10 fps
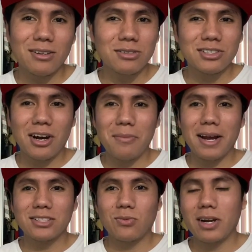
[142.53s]
close
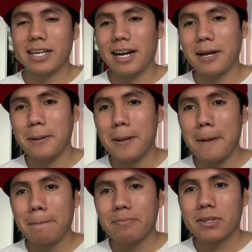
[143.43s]
combats. Why not?
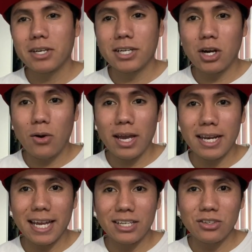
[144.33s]
Gonna go ahead
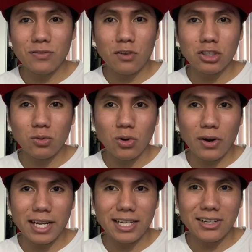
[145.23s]
and do the first one
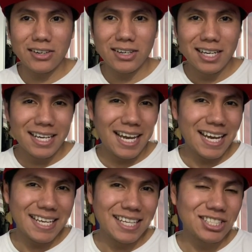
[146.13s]
right here,
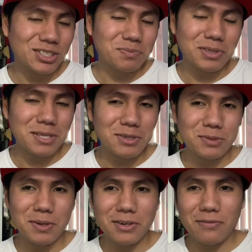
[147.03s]
and they should pretty much
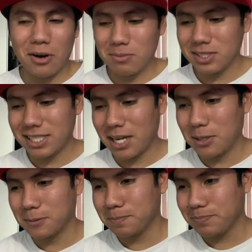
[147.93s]
be able to farm us
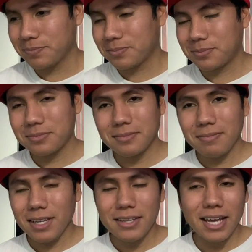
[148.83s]
down.
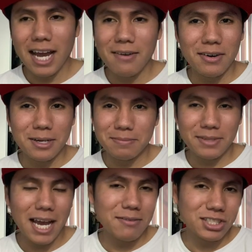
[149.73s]
They have
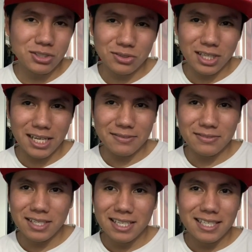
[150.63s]
a shield left.
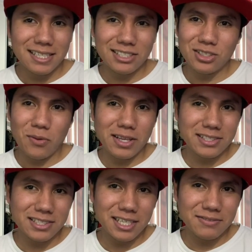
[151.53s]
There's no way this
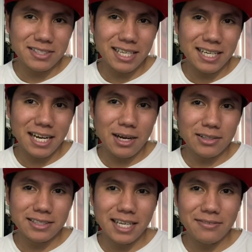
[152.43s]
is enough to take it
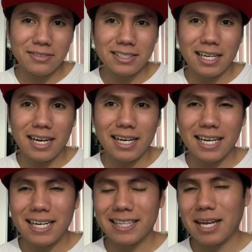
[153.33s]
out. Definitely not.
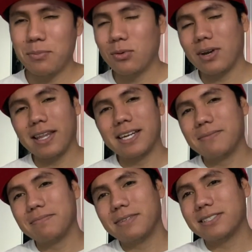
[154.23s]
And at that point, I didn't
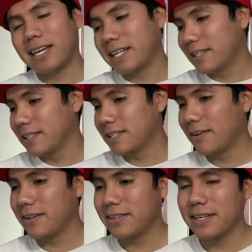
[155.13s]
even decide to click there,
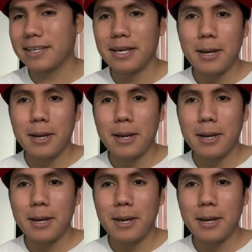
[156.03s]
I think.